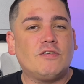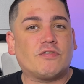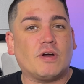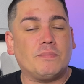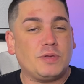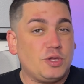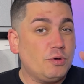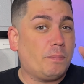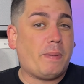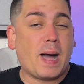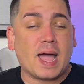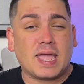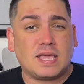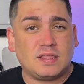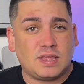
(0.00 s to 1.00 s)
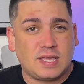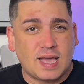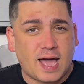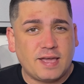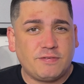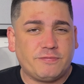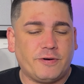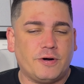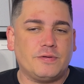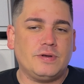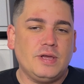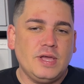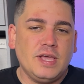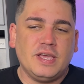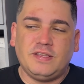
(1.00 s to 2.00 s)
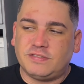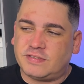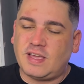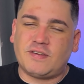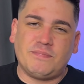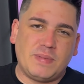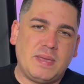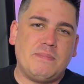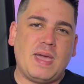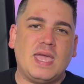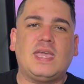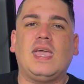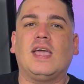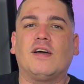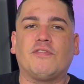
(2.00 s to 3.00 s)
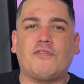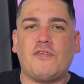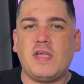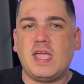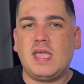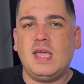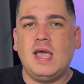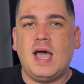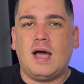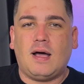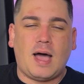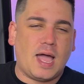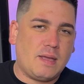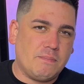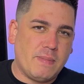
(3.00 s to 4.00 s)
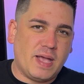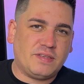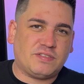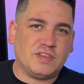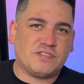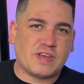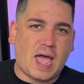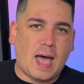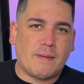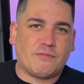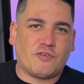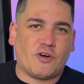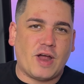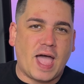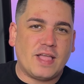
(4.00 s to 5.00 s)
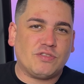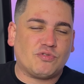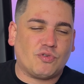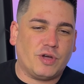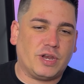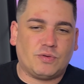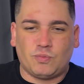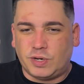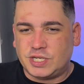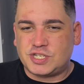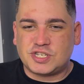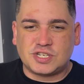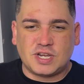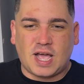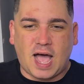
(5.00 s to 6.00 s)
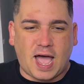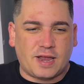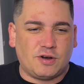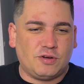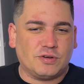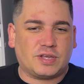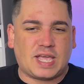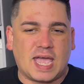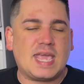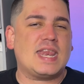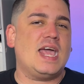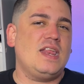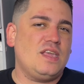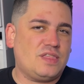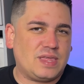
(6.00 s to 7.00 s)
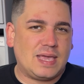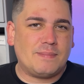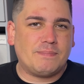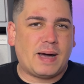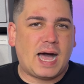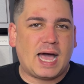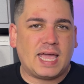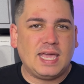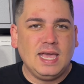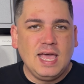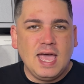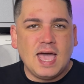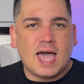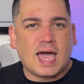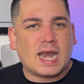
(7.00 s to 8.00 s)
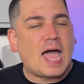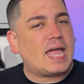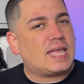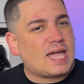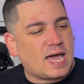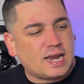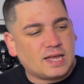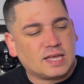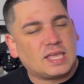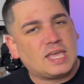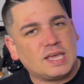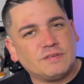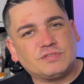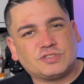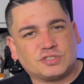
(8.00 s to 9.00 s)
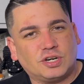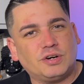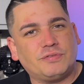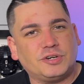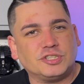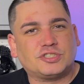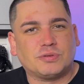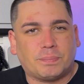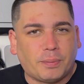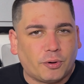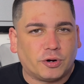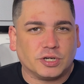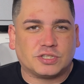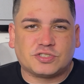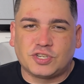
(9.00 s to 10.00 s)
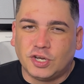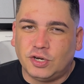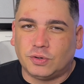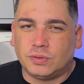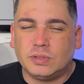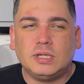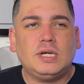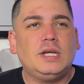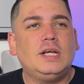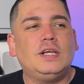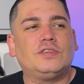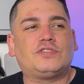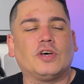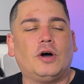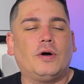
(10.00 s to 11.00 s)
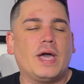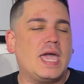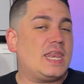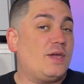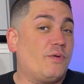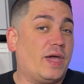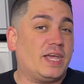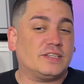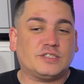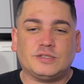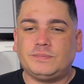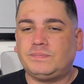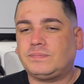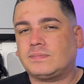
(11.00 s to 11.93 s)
from you buying the iPhone instead of me making a free iMessage app for Android, which I don't gain anything by, and I gotta give server support too. So anyways,